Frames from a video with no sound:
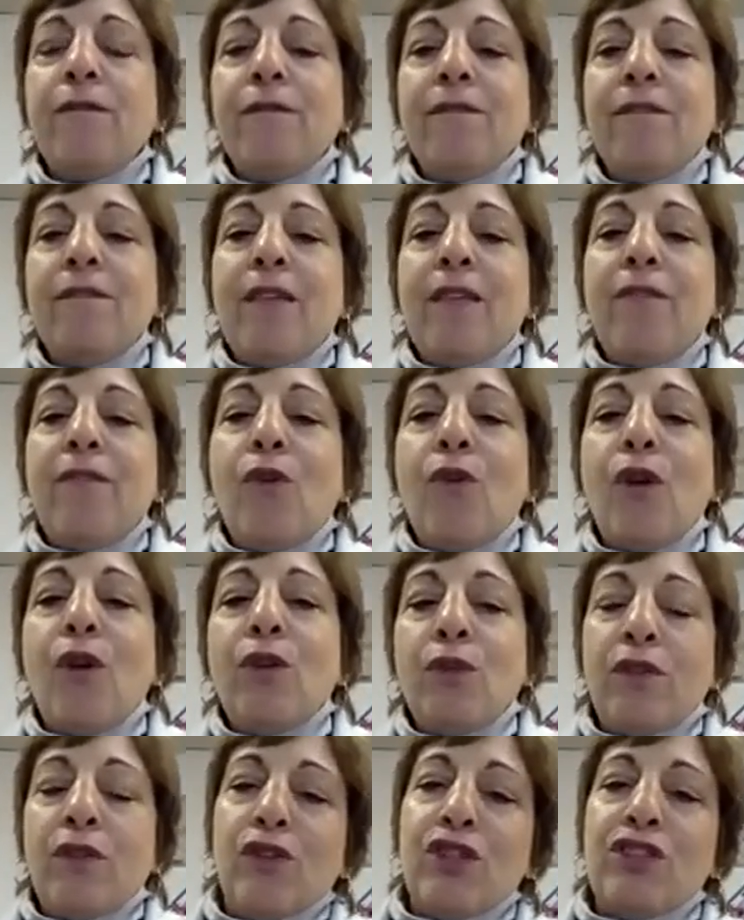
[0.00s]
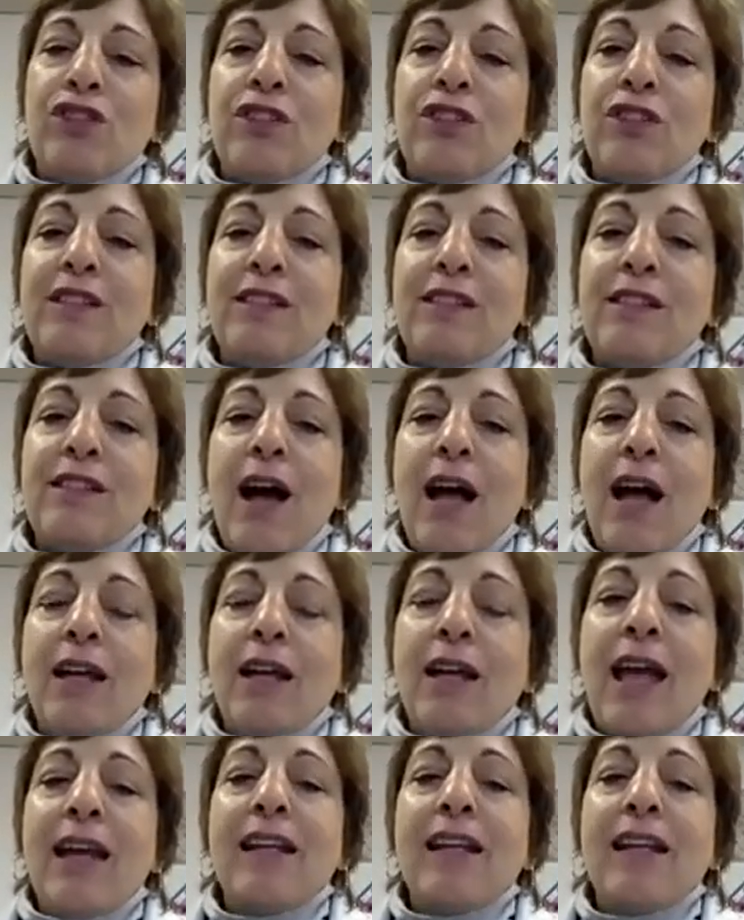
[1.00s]
for universal design,
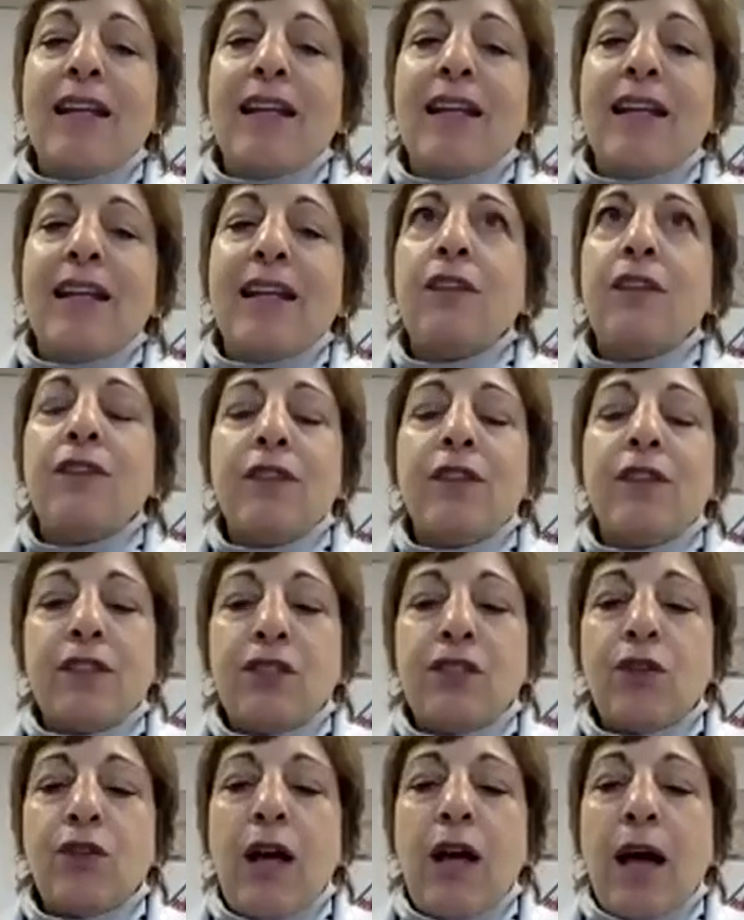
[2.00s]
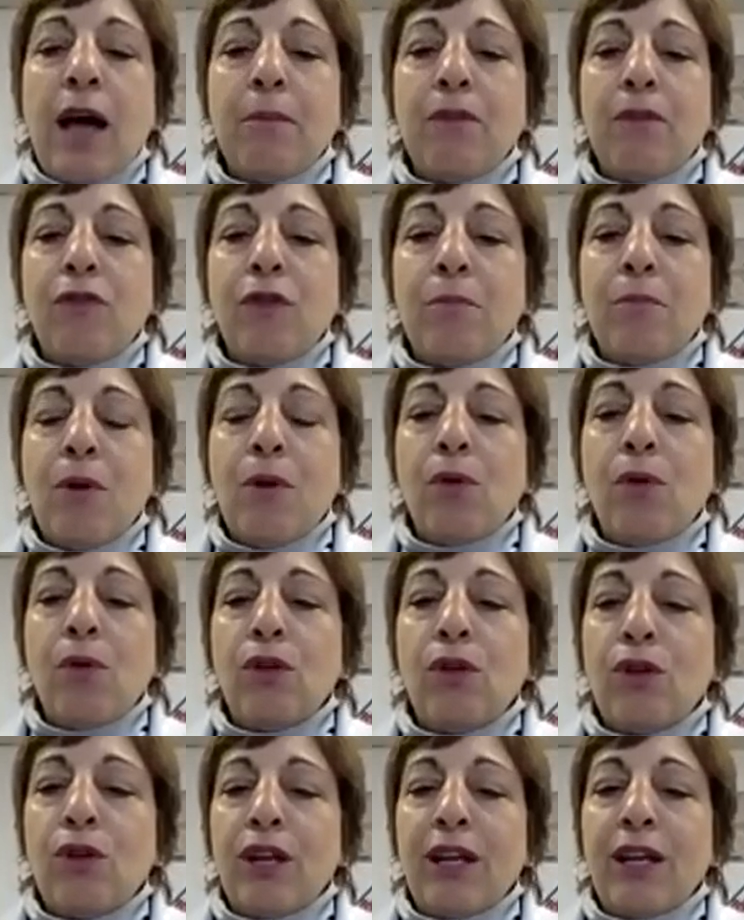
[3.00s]
and especially for this time of remote
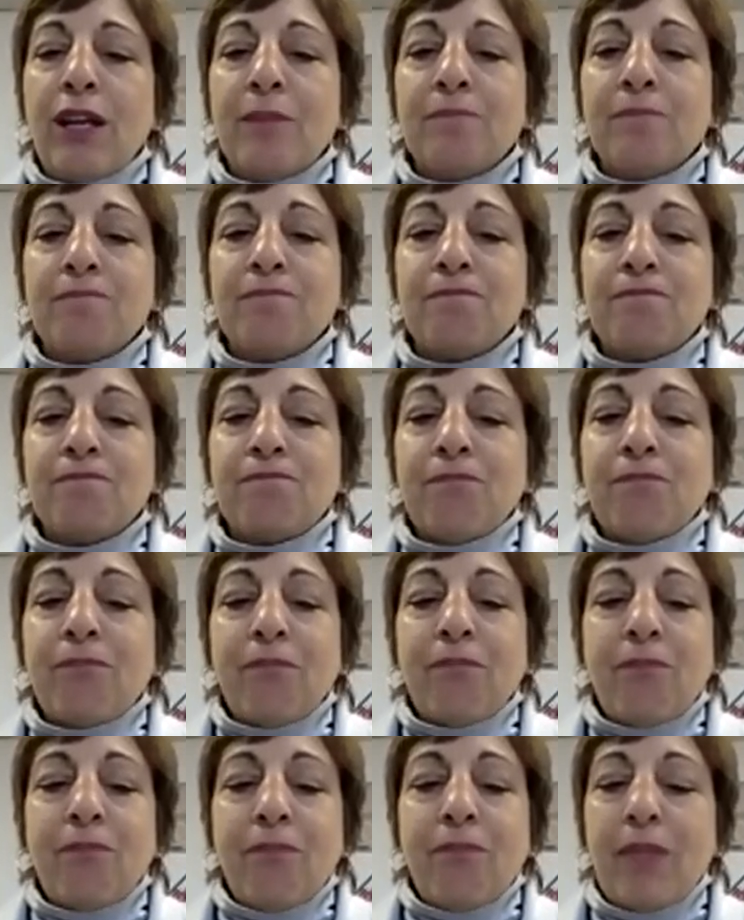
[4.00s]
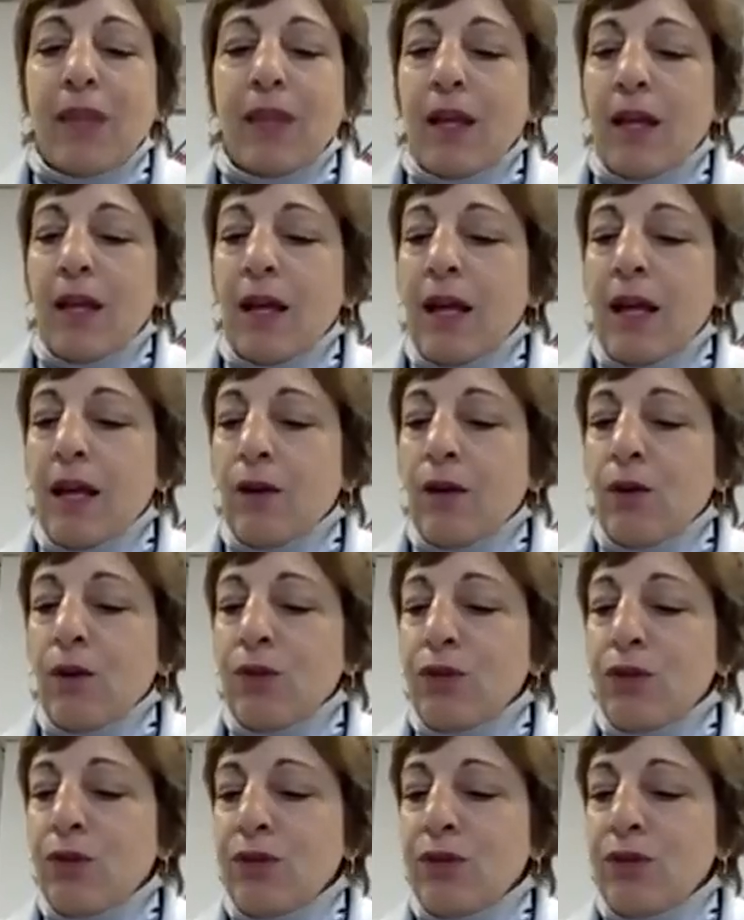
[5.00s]
learning.
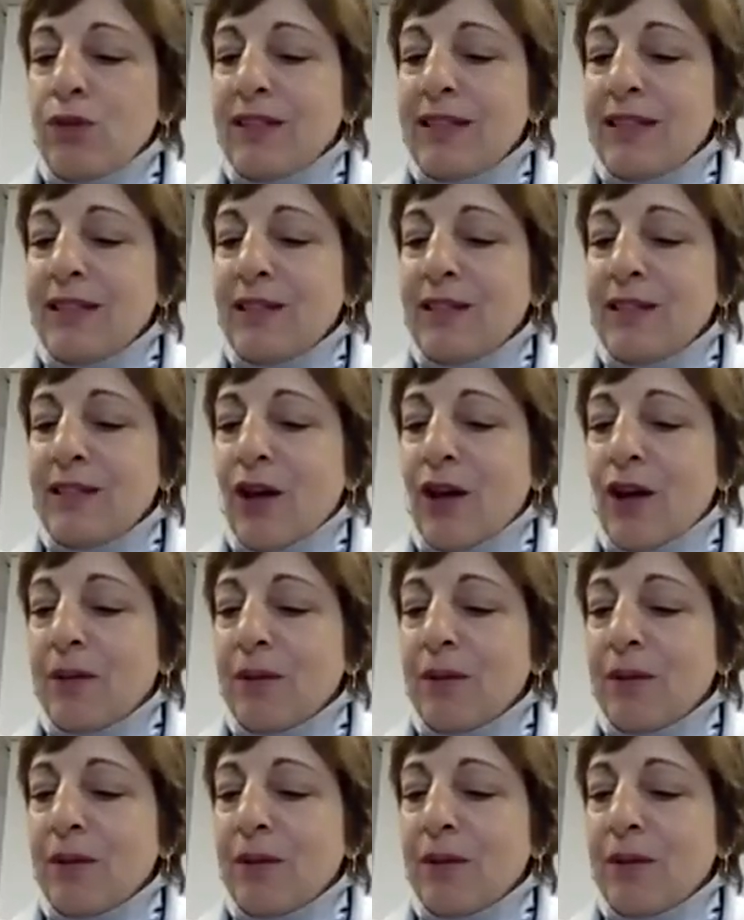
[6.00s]
Who's using Seesaw?